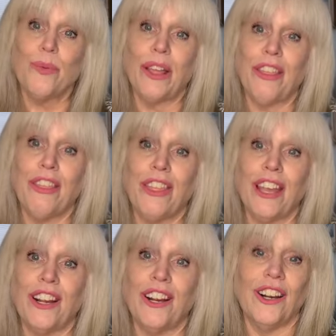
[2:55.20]
with
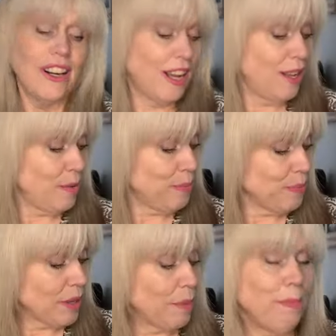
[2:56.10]
their
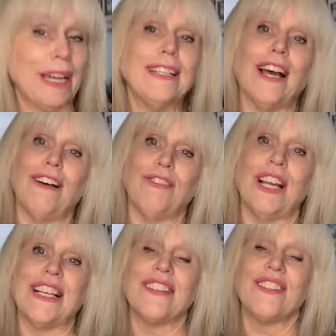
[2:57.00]
bed
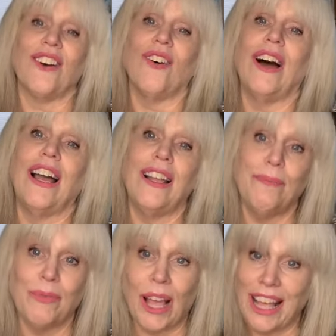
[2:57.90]
coverings. So
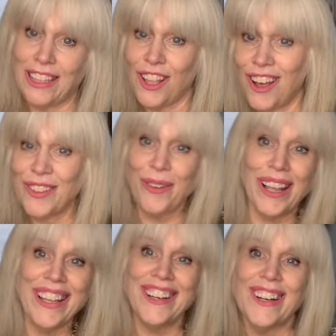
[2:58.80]
along the
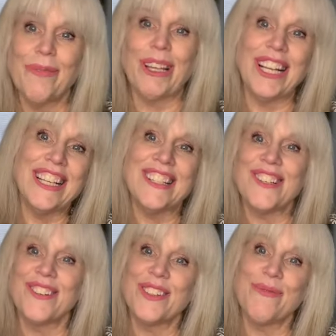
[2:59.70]
way here, I'm going to
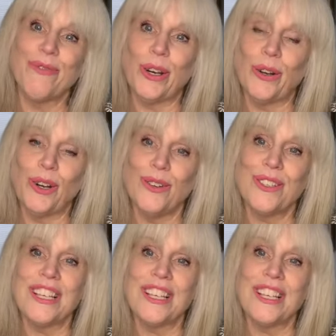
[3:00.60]
insert some photos